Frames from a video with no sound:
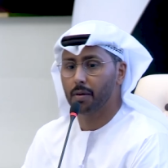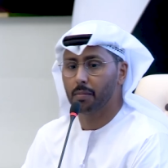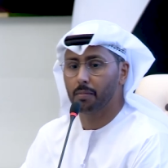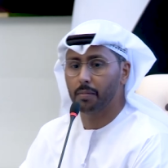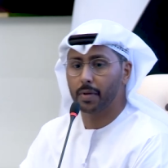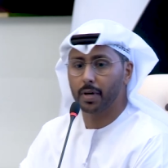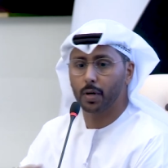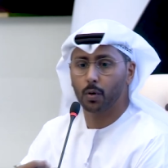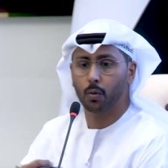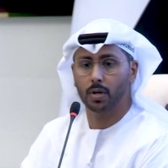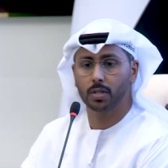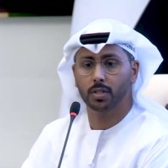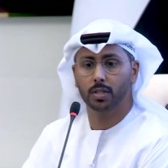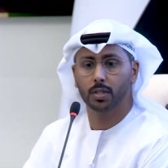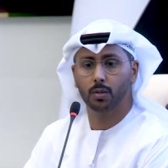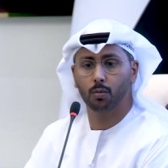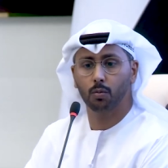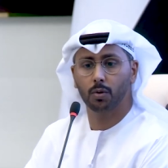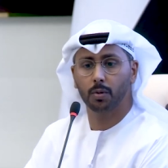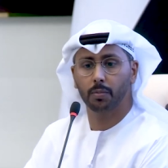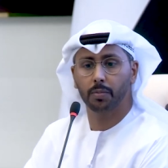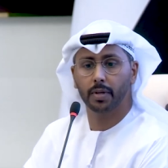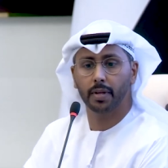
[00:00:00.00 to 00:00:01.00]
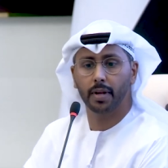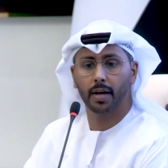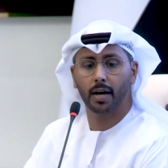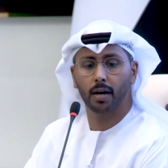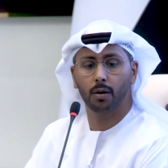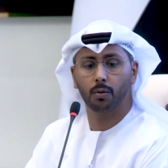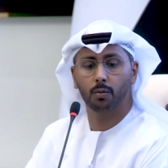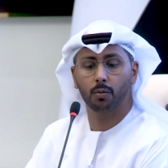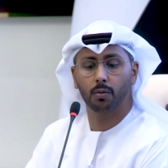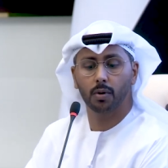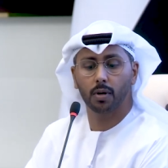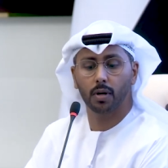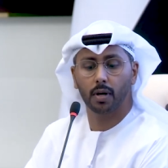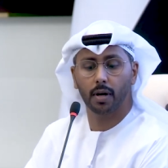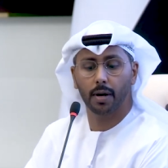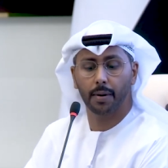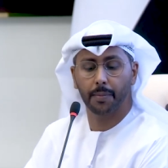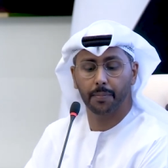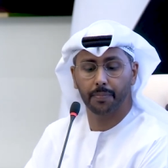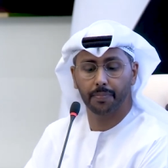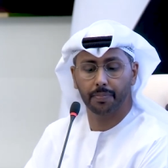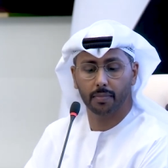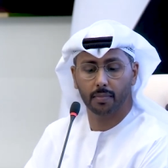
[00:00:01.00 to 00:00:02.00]
my question will be now,
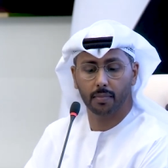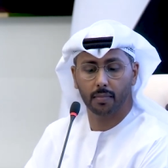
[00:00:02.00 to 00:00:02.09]
um,